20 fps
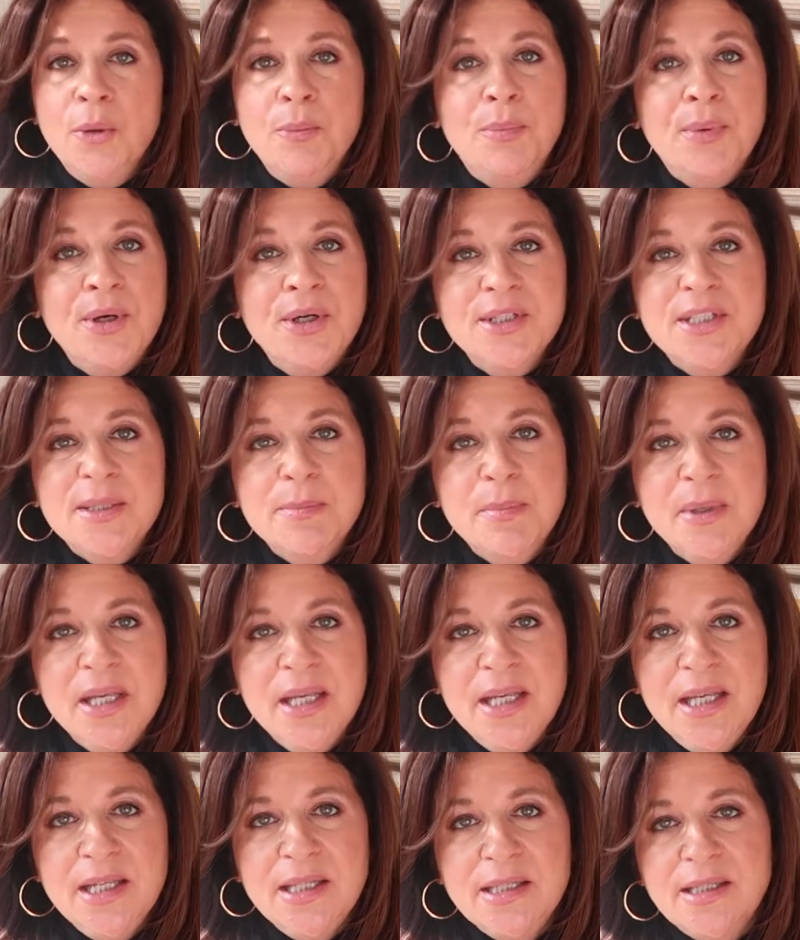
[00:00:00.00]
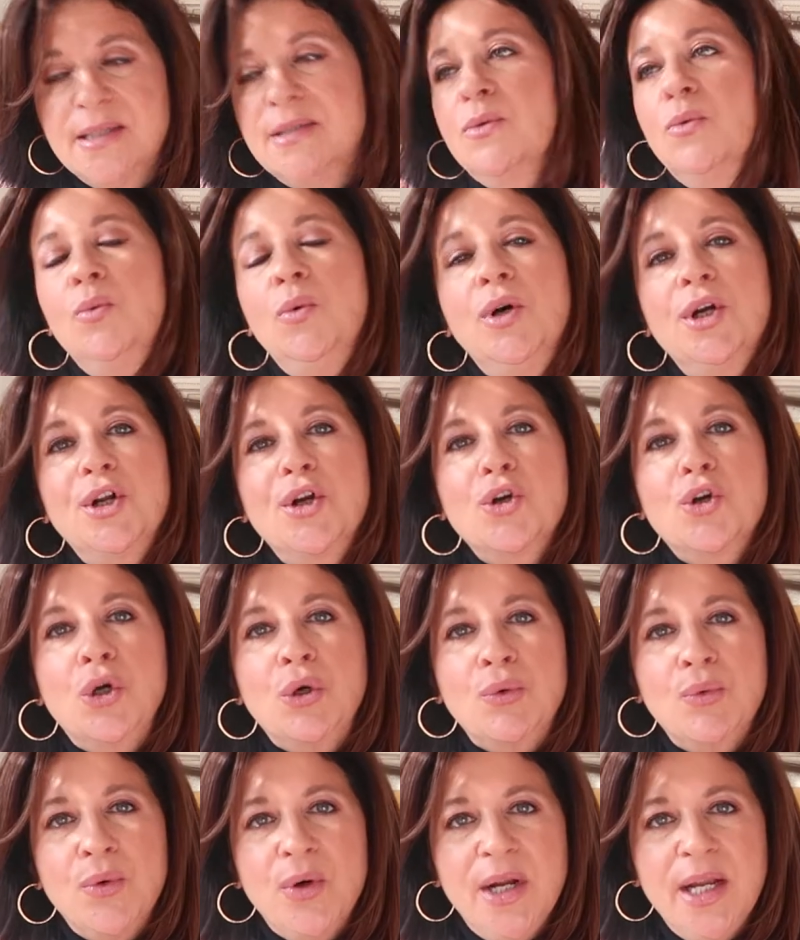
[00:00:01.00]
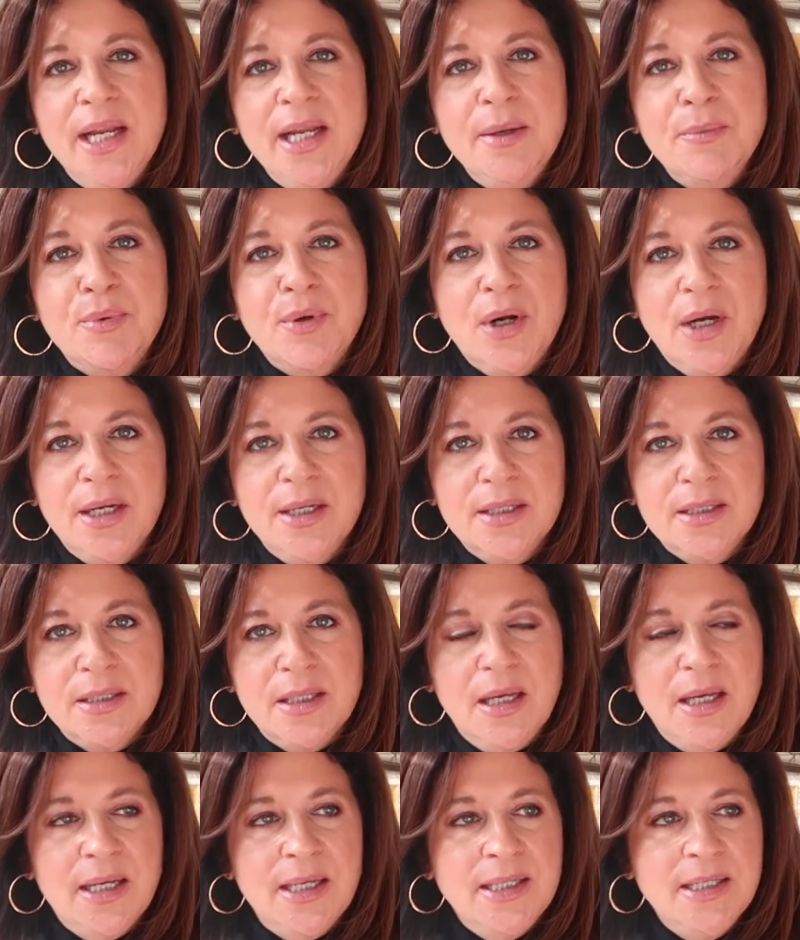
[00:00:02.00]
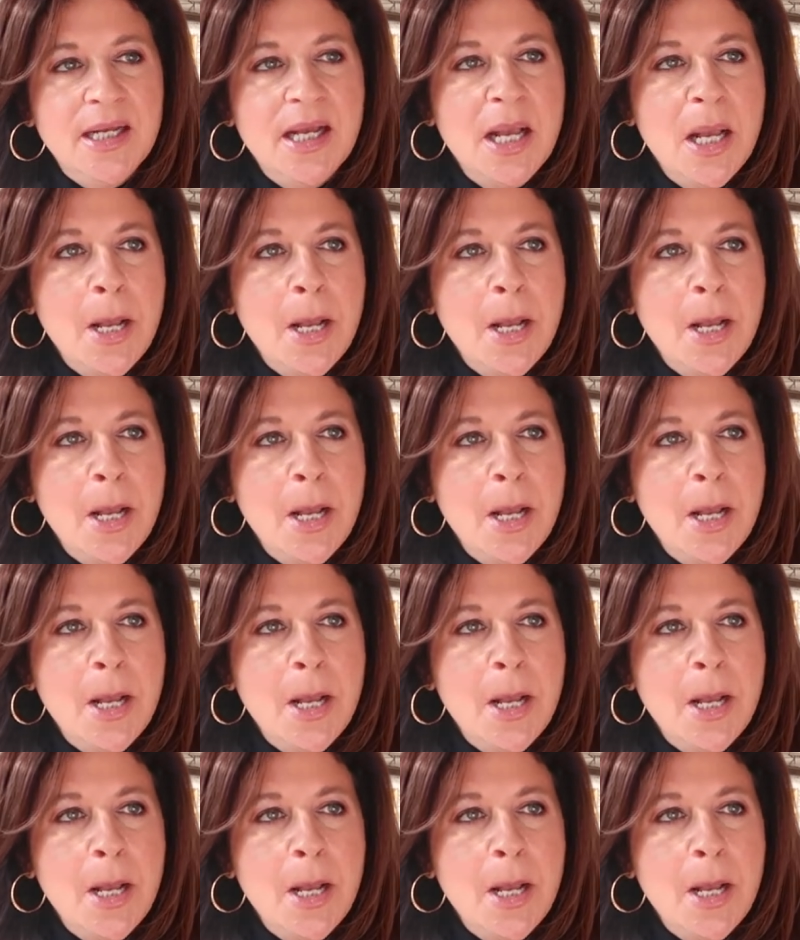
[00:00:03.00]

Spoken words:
Burt's Bees, what a great product line.